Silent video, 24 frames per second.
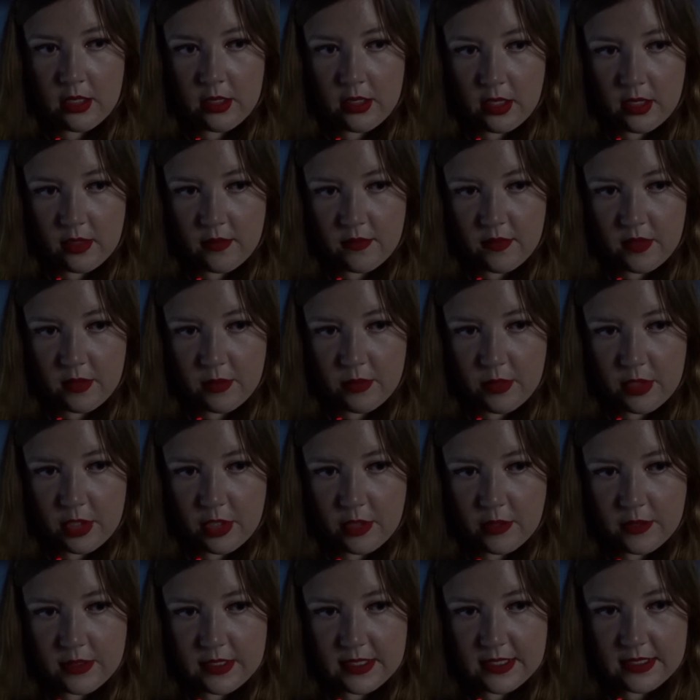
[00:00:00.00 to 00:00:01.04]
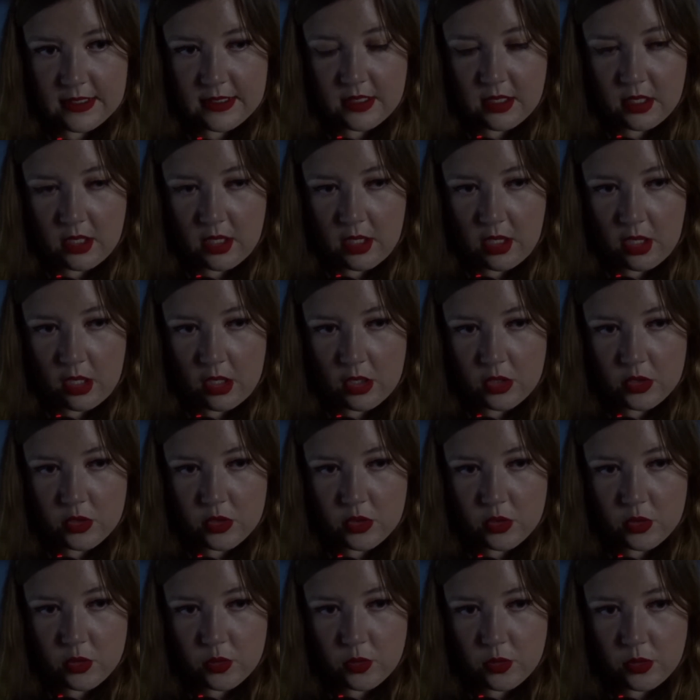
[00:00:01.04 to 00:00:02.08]
None of them noticed a
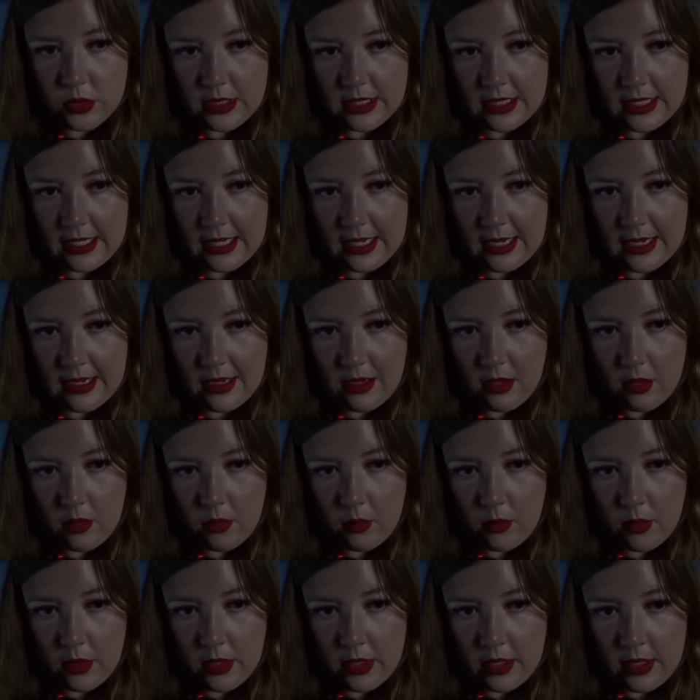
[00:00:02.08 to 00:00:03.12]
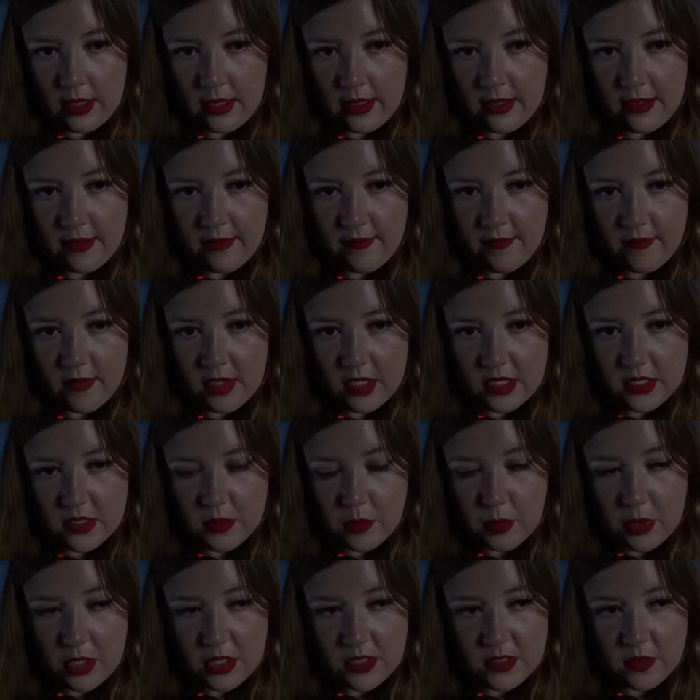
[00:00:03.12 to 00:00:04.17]
large tawny owl
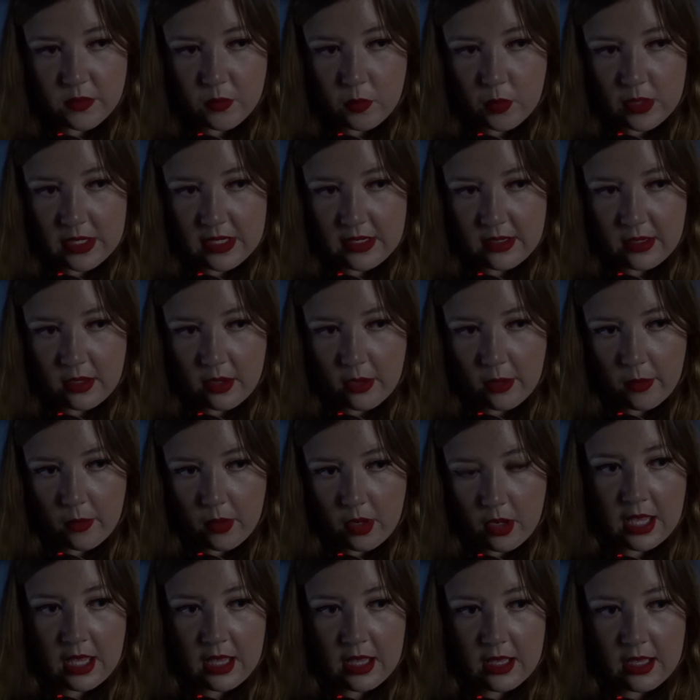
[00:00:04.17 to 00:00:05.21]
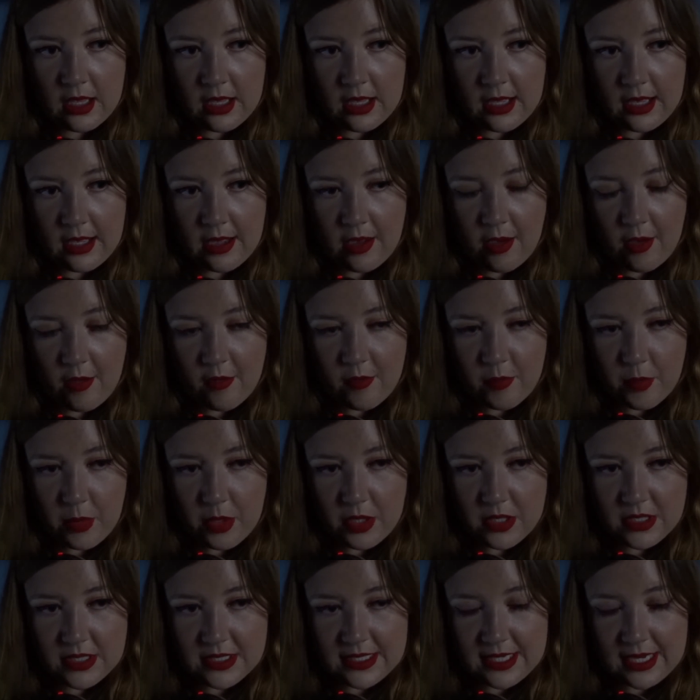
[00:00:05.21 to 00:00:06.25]
flutter past the window. At
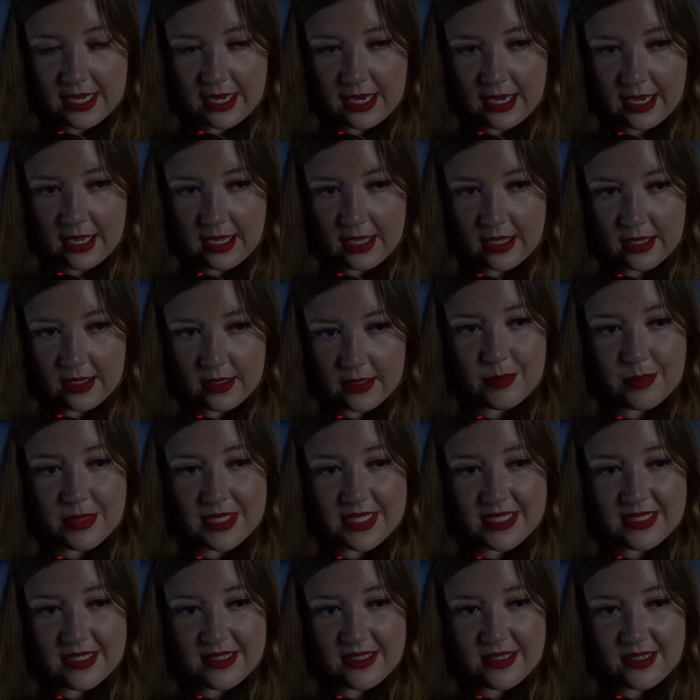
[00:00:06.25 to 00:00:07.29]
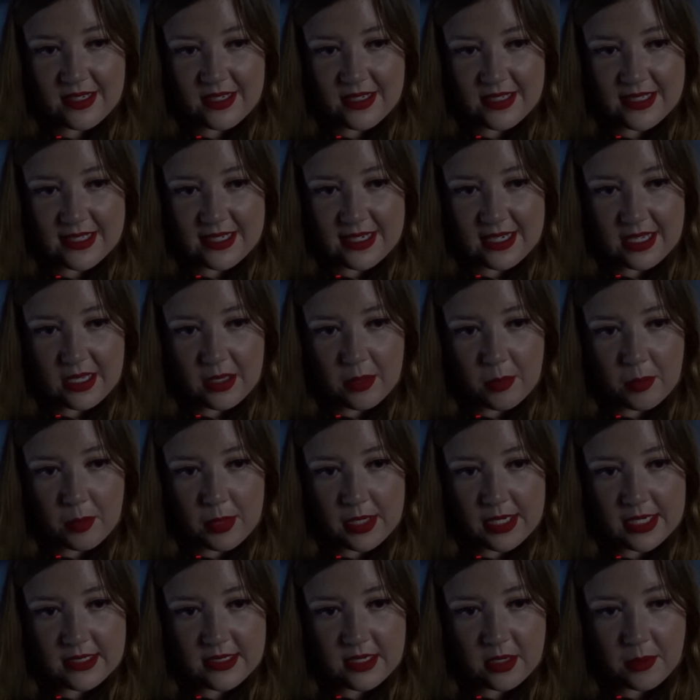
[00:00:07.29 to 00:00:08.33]
8:30, Mr. Dursley
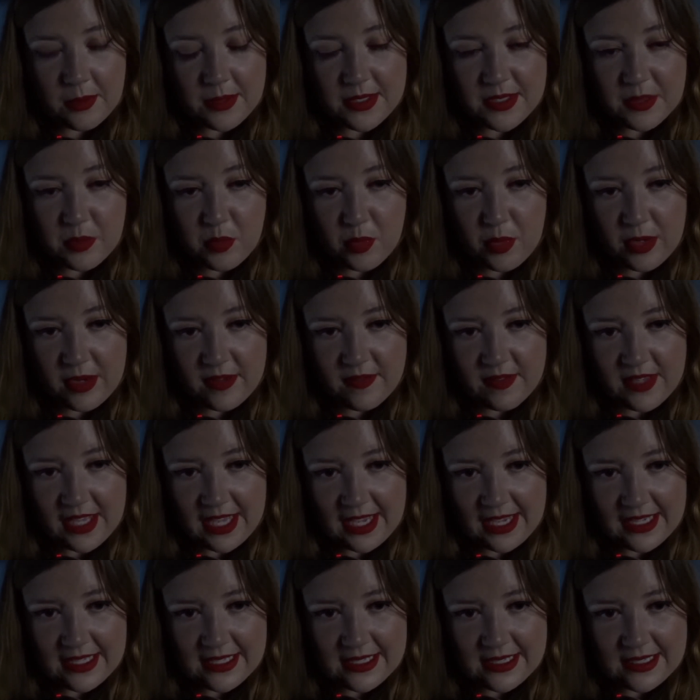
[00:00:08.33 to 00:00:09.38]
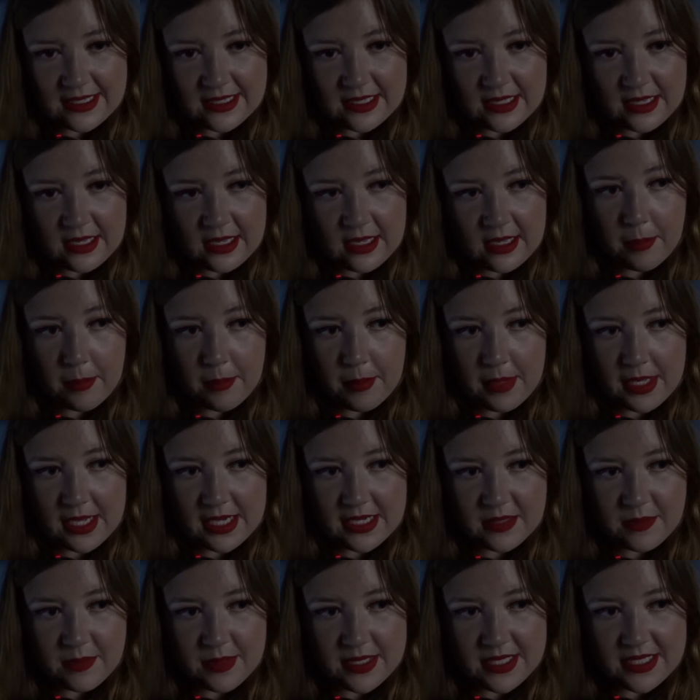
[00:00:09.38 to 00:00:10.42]
picked up his briefcase,
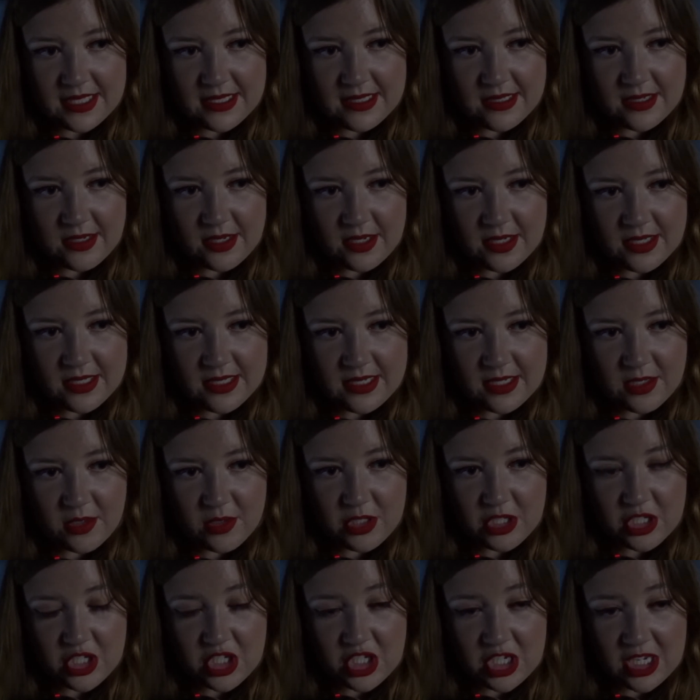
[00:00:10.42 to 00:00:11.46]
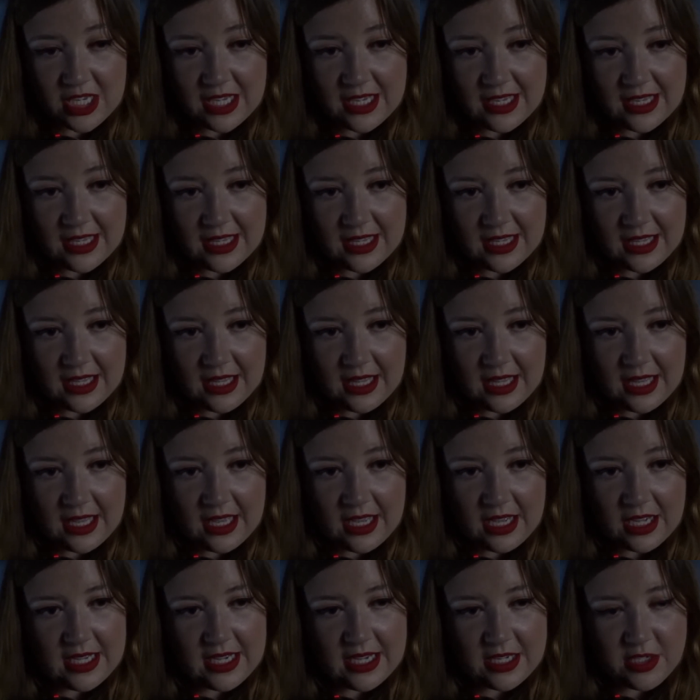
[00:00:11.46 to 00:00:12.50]
pecked Mrs. Dursley on the cheek,
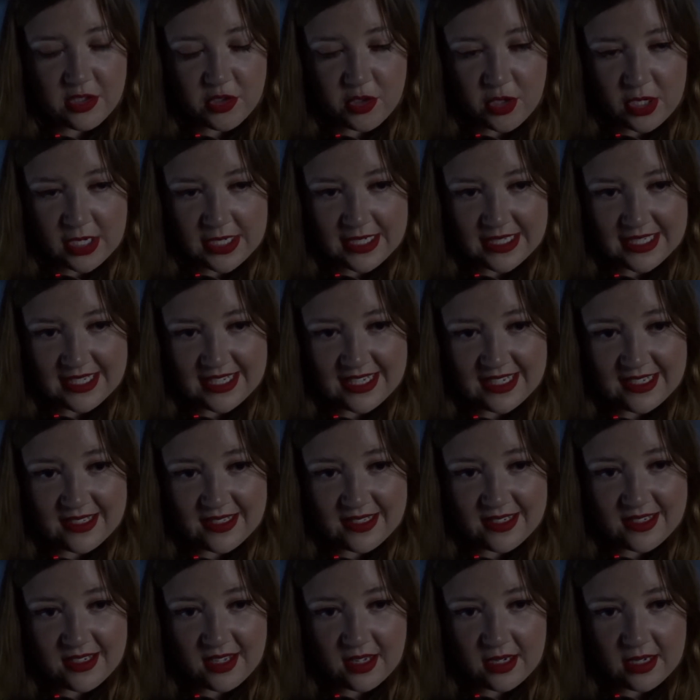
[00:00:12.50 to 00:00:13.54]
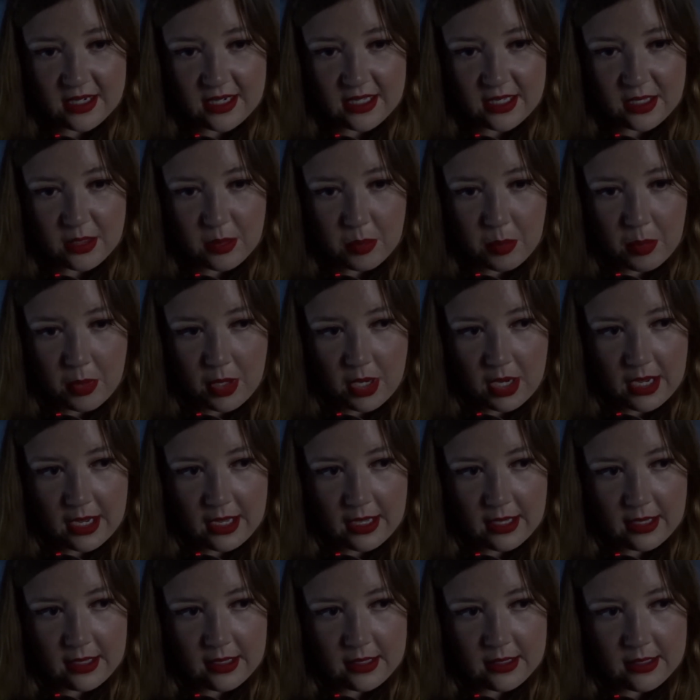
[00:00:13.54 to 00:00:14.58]
and tried to kiss Dudley
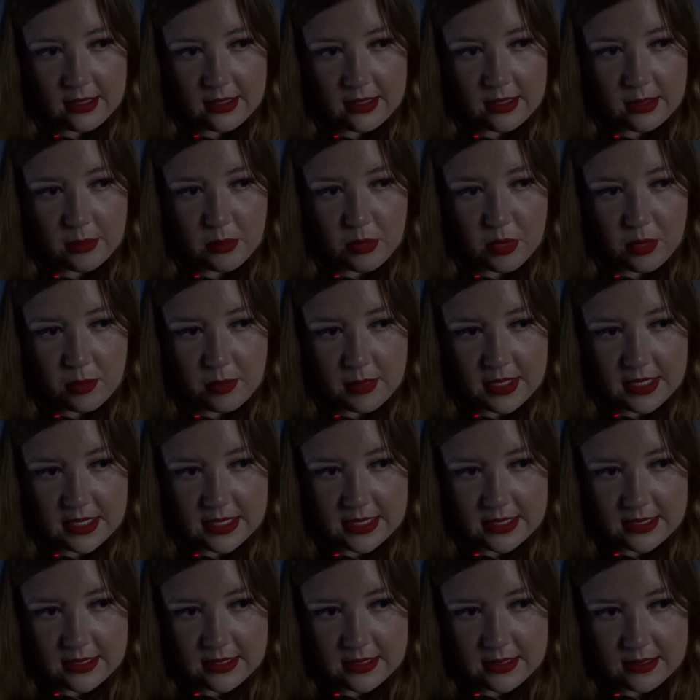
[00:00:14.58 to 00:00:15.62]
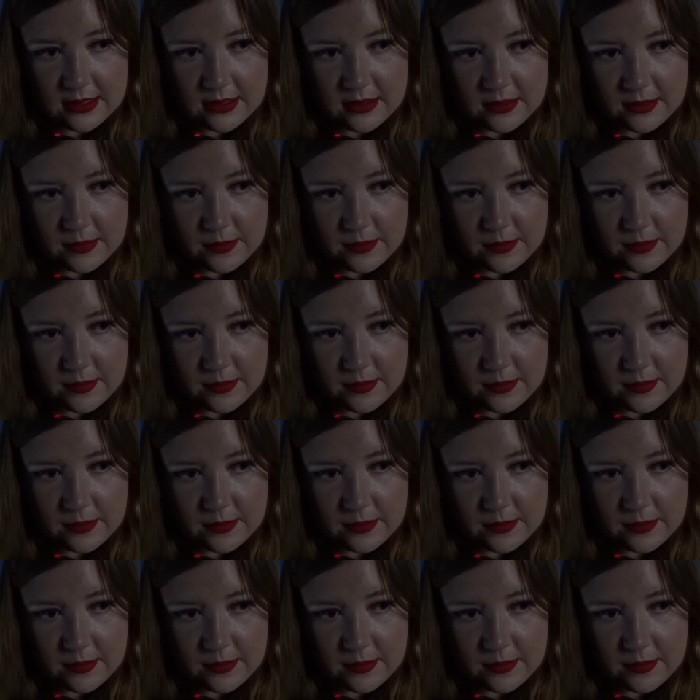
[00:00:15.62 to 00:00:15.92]
goodbye, but missed,